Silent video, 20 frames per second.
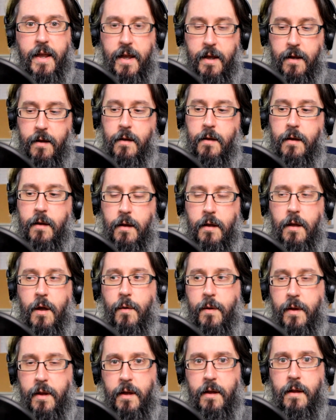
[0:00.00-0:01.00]
it,
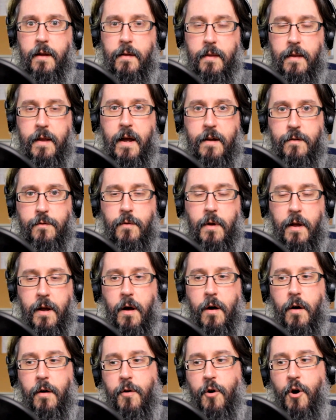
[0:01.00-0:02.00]
the actual like
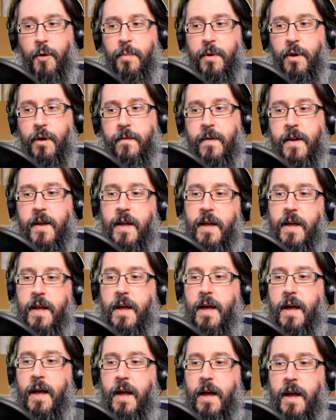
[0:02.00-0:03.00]
hard copy of it,
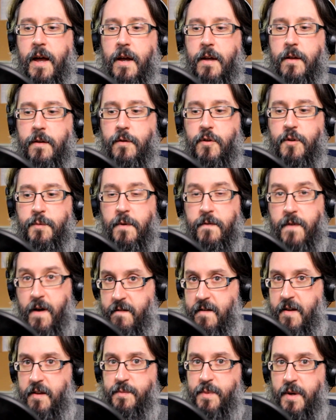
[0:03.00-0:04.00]
used to be
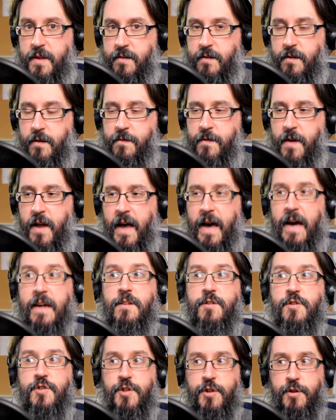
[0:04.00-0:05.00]
very expensive. I had a
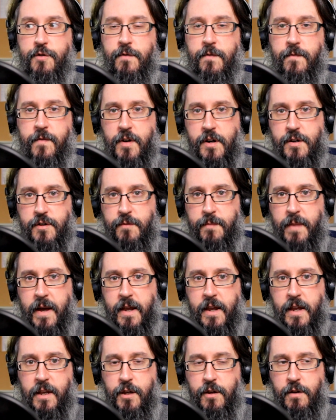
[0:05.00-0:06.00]
student version
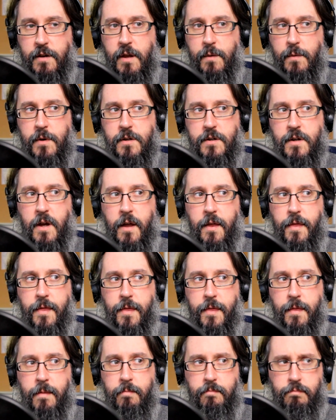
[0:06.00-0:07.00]
back in uni, which I
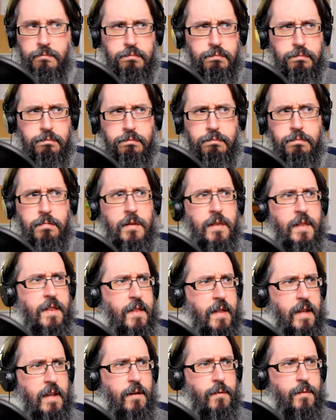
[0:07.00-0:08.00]

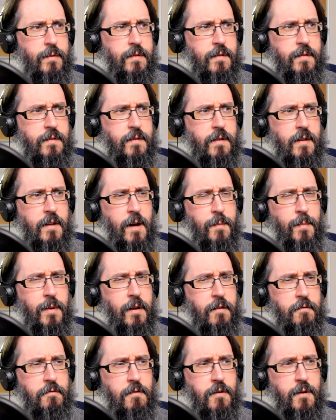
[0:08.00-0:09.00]
think was a couple
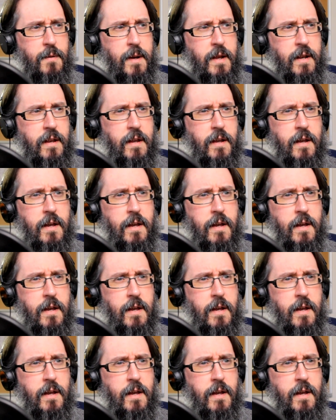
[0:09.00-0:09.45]
£100.